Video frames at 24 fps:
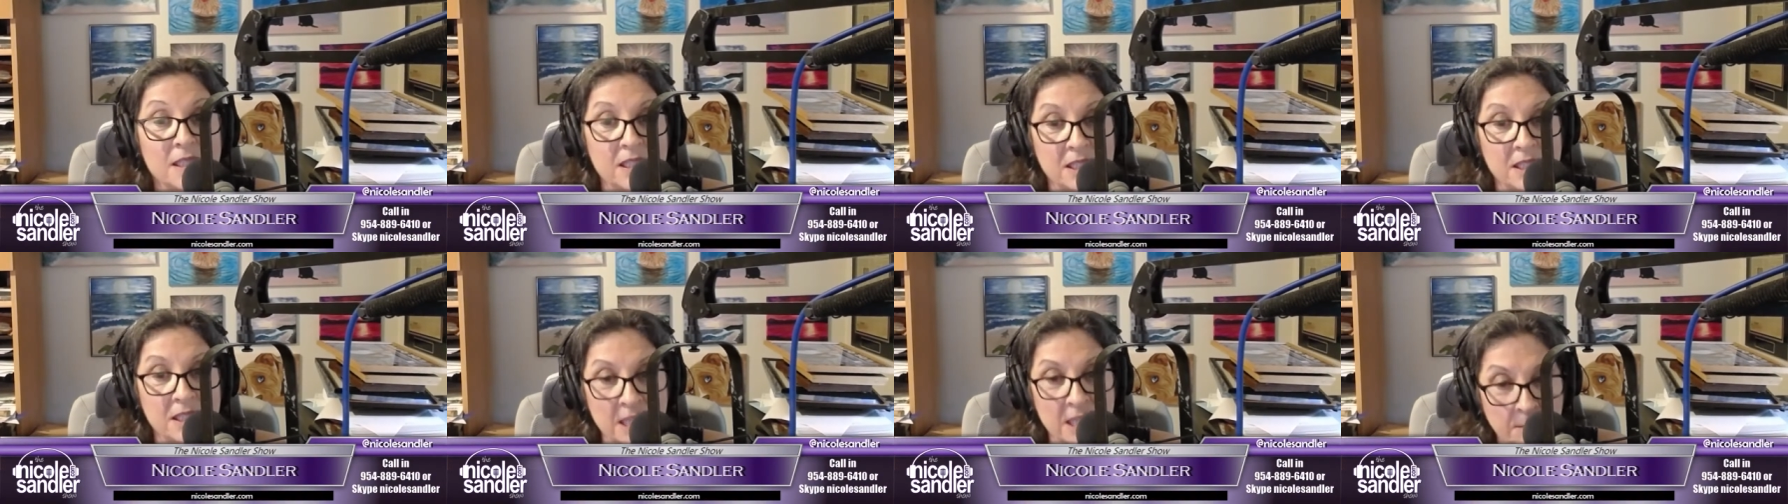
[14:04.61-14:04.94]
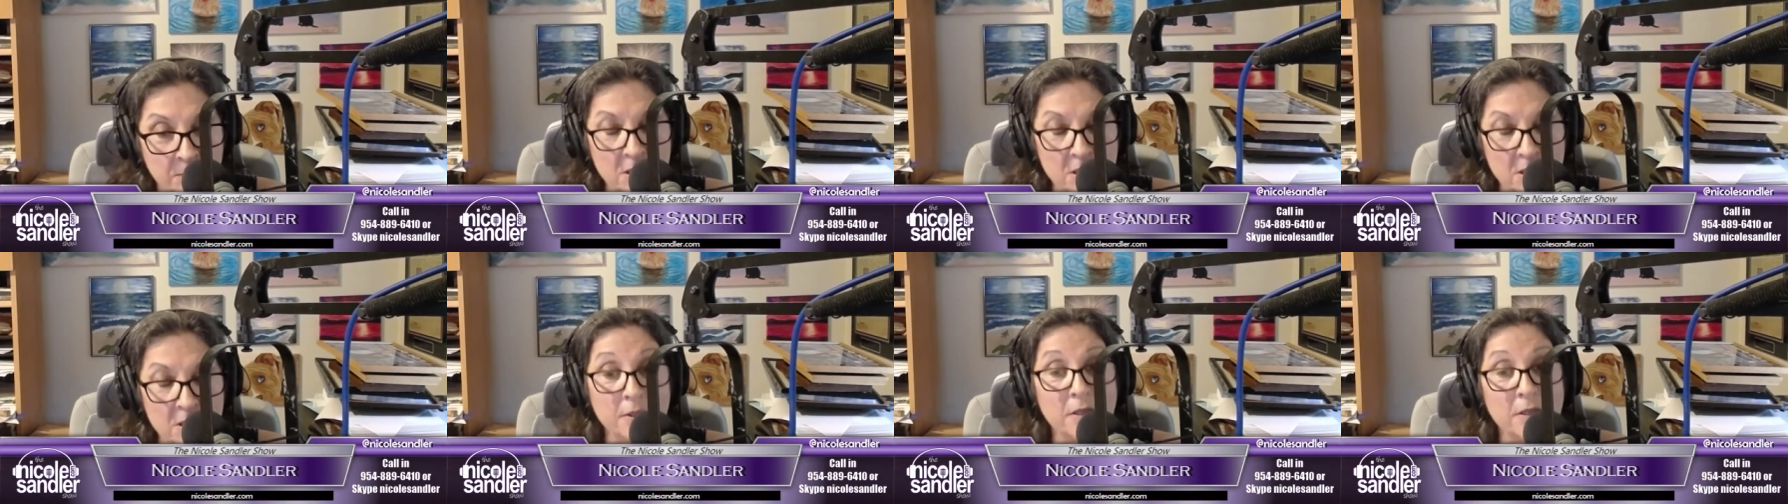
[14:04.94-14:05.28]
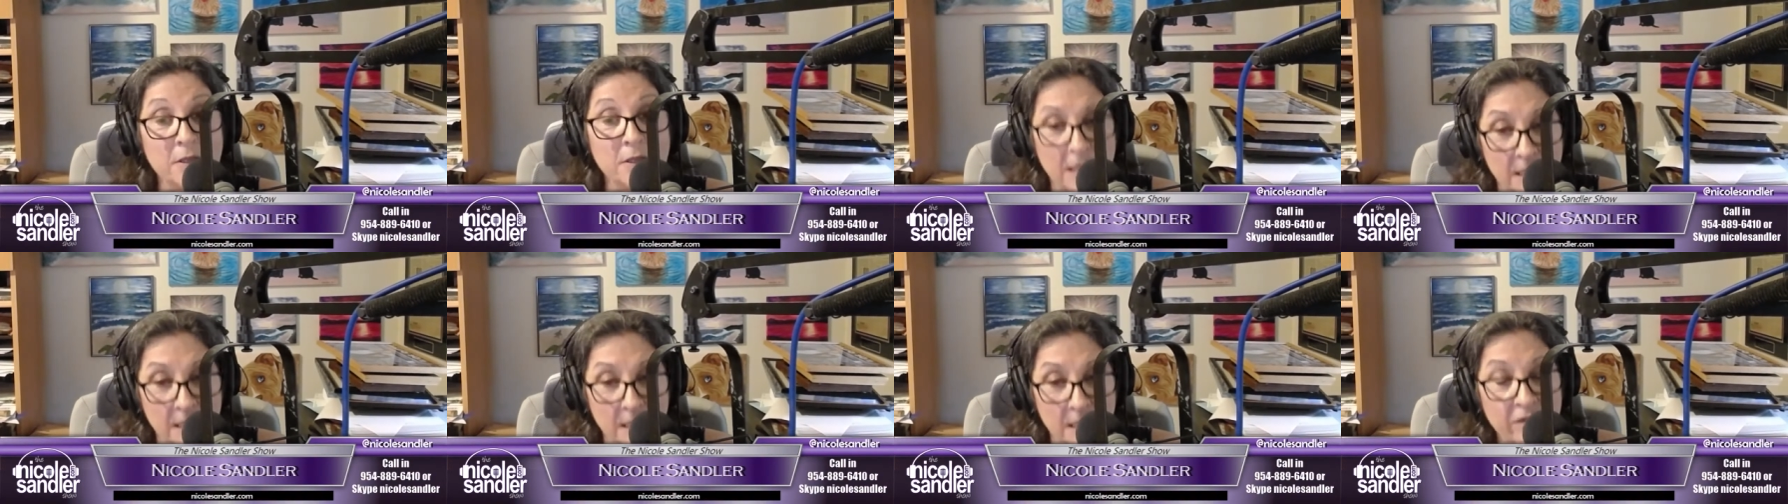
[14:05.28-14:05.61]
seemed to
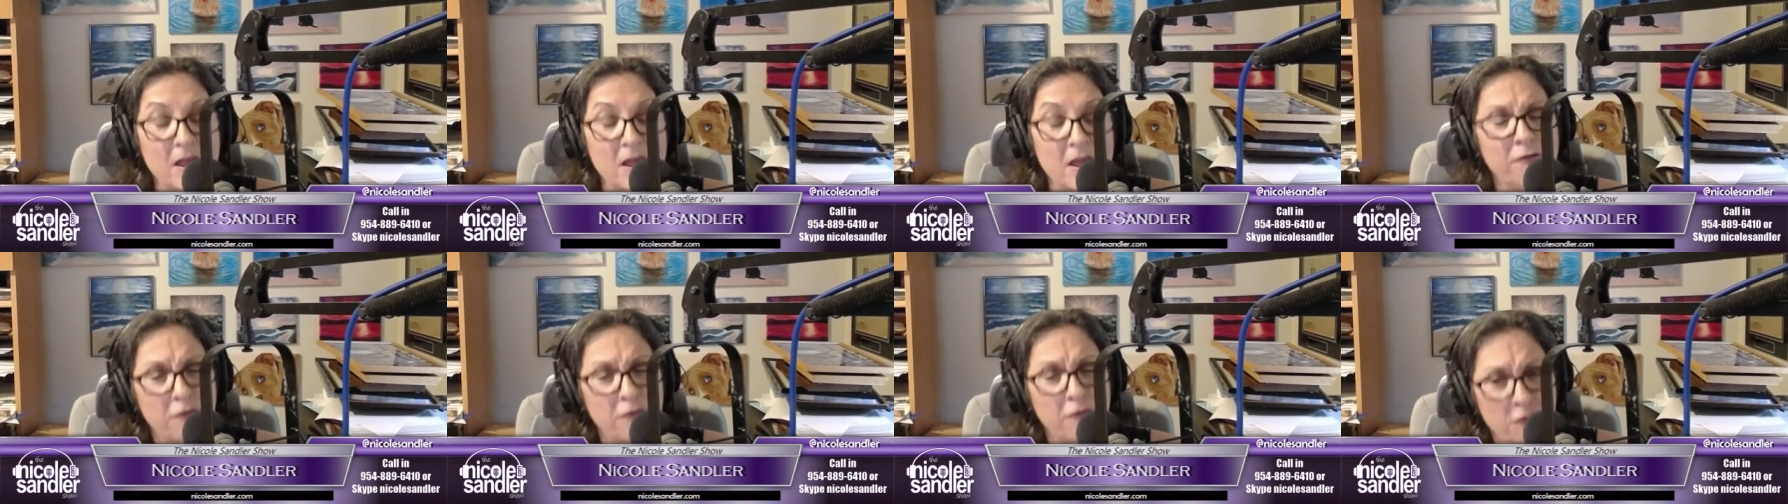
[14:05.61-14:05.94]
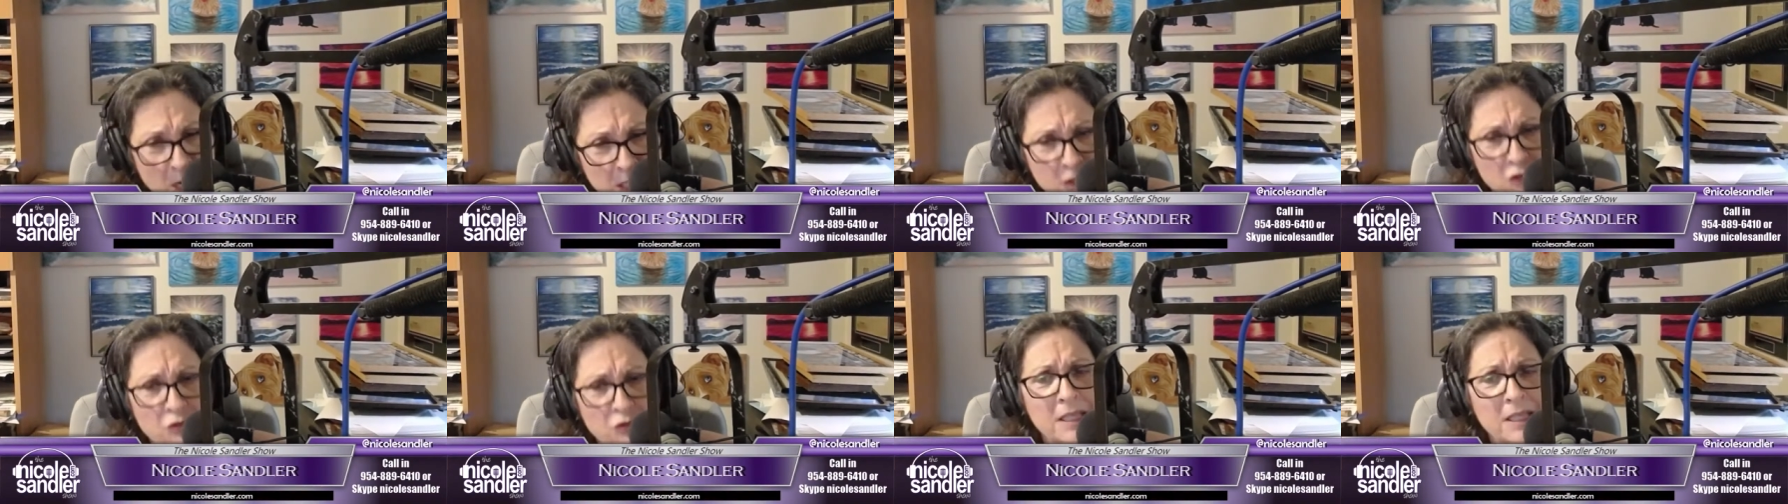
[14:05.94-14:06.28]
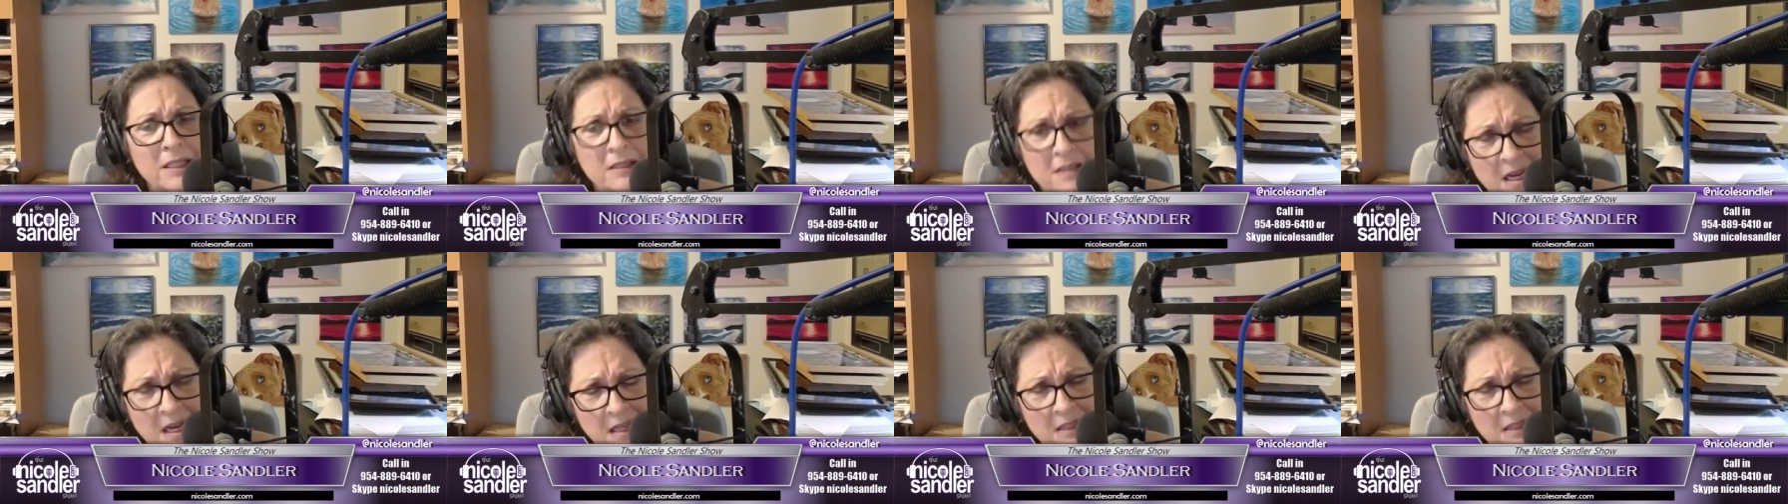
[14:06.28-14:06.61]
believe that
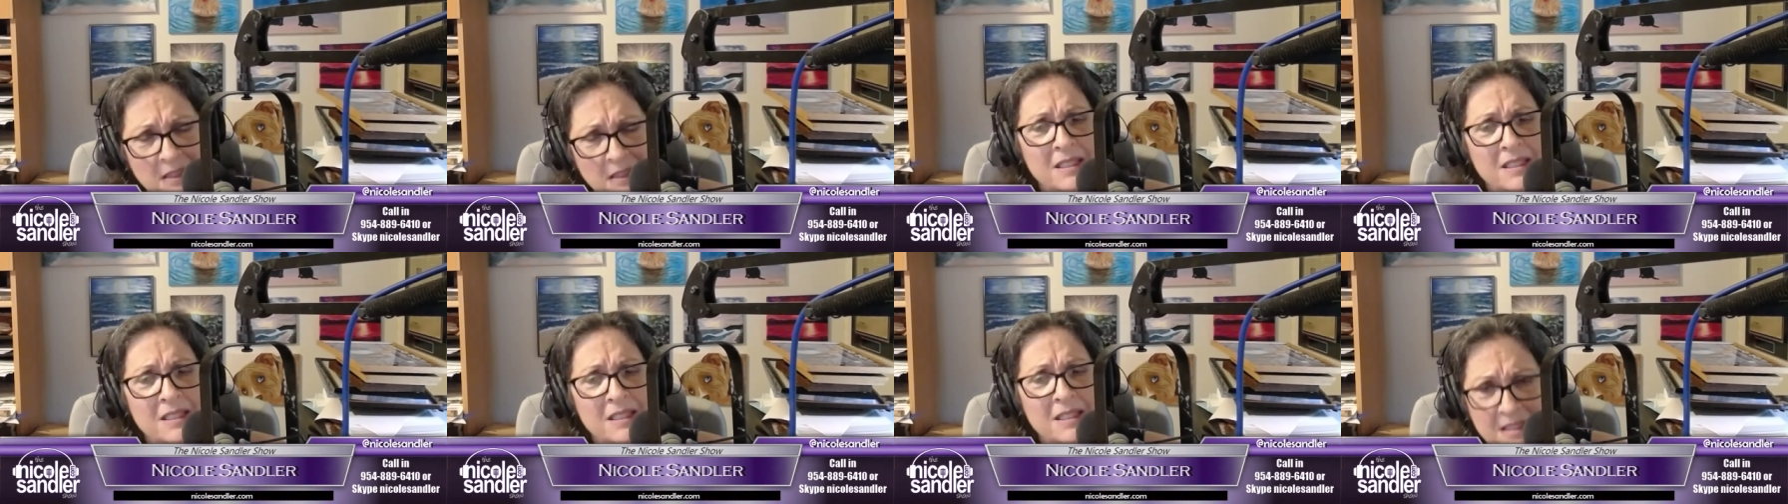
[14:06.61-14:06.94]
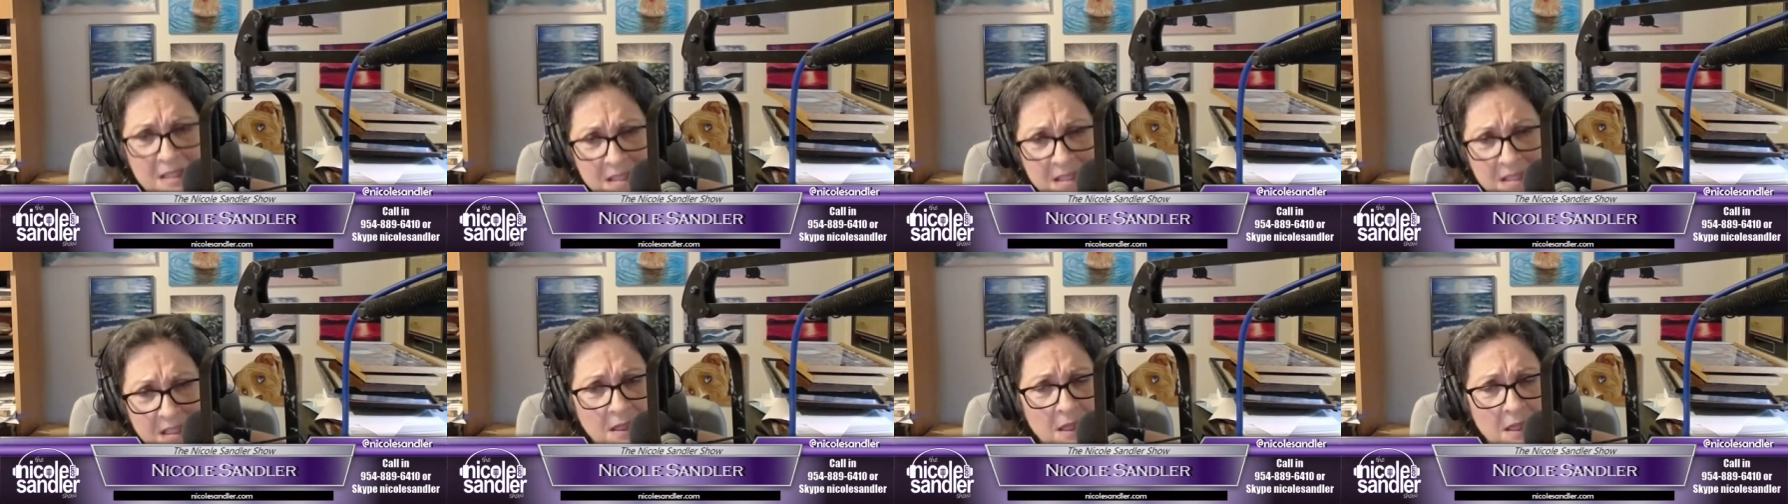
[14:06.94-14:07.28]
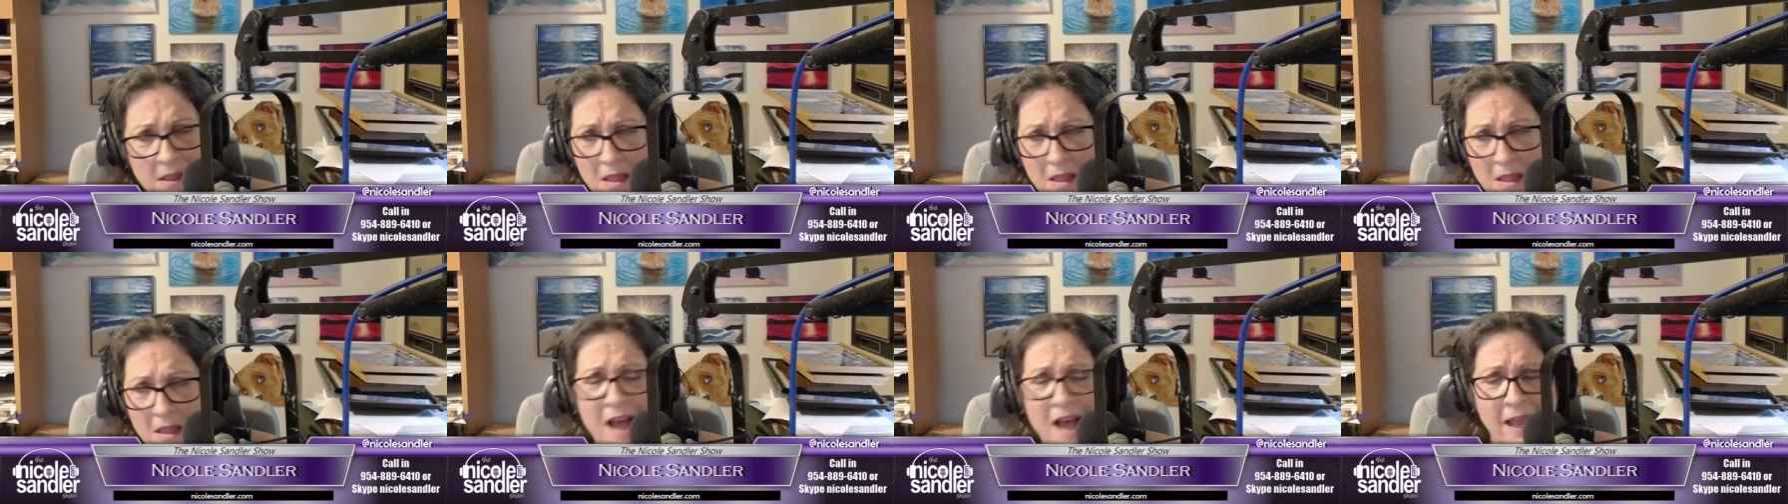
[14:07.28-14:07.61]
Frederick Douglass is
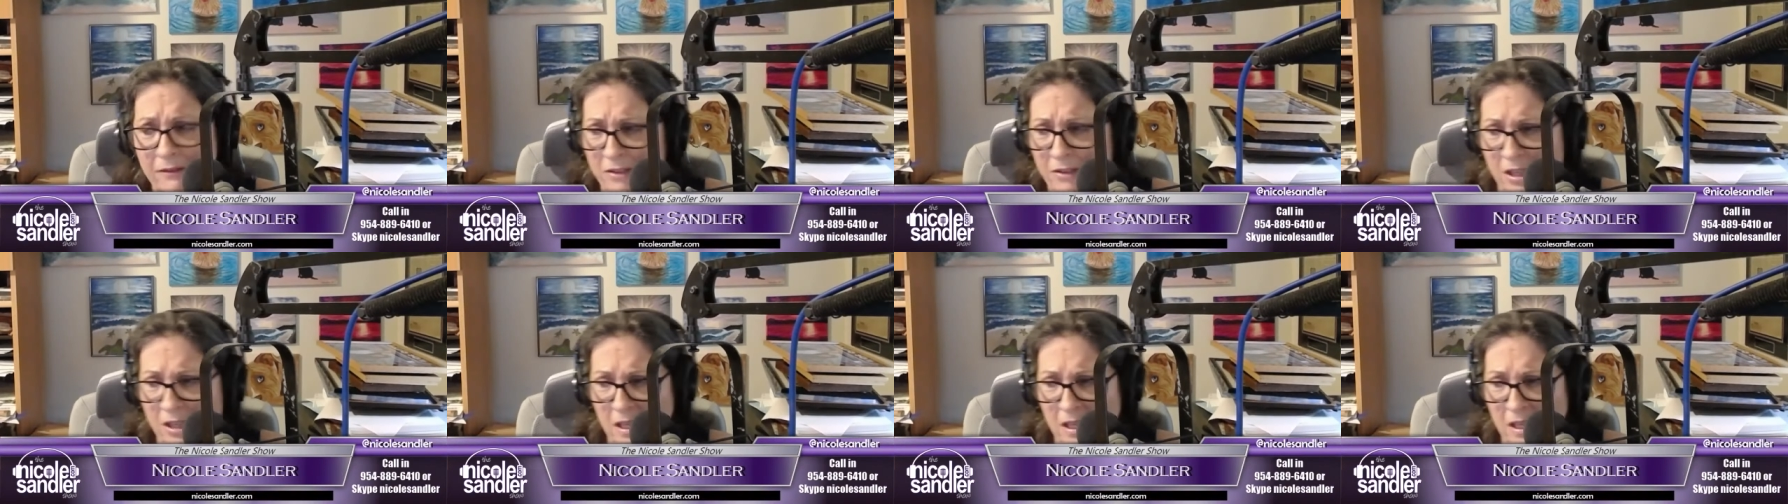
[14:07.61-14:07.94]
still alive.